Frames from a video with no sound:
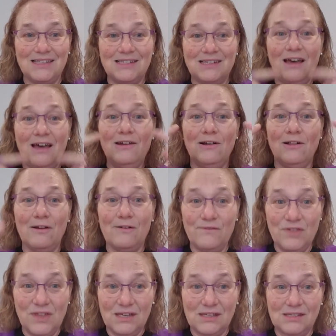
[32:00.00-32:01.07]
title
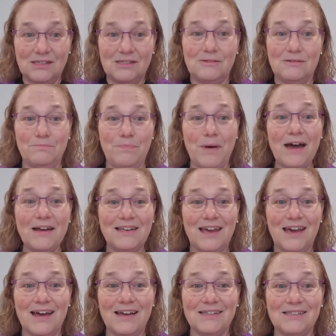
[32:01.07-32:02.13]
of this
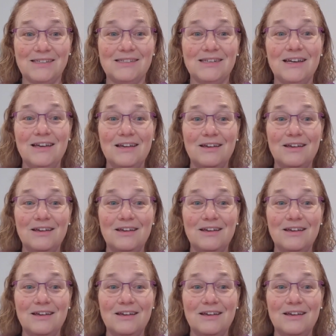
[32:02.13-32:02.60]
podcast,